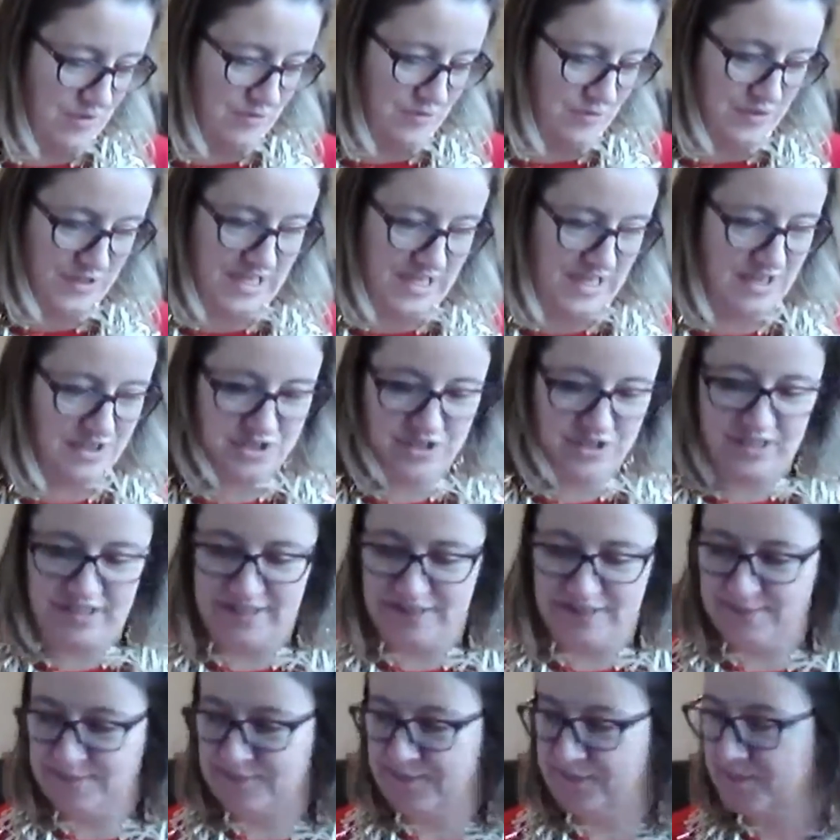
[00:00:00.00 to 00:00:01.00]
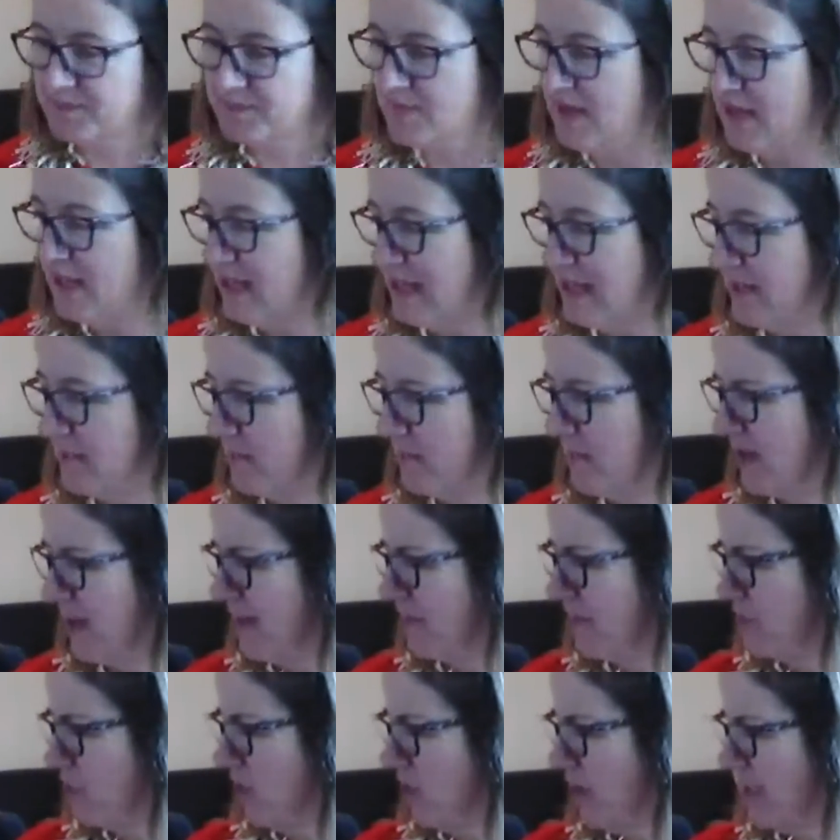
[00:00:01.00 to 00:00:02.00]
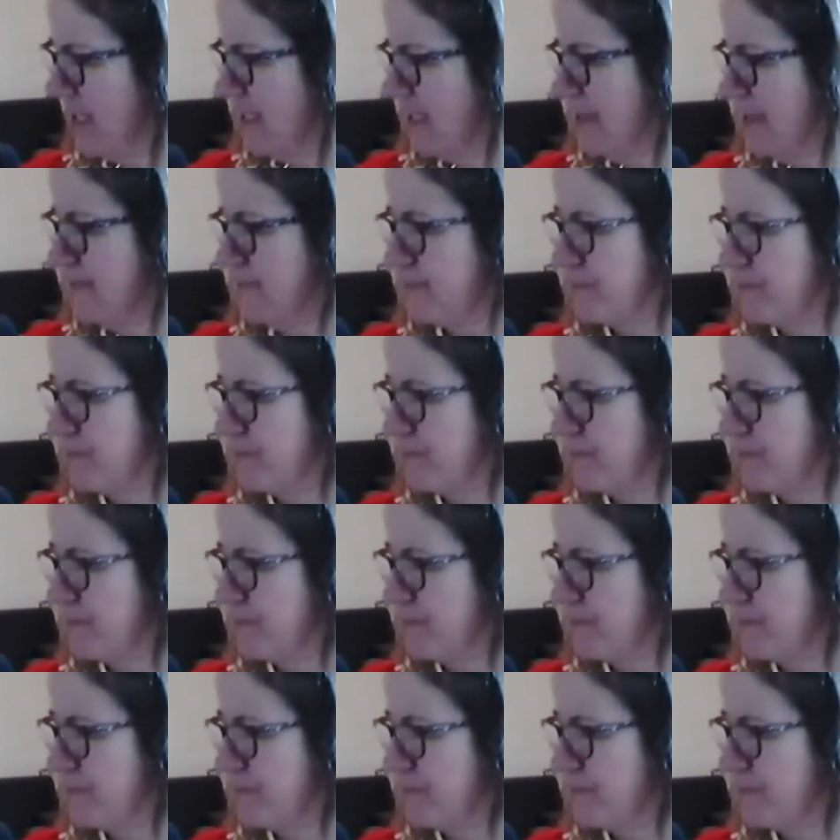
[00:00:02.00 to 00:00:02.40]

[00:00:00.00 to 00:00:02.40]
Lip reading: funny actually, I haven't got any.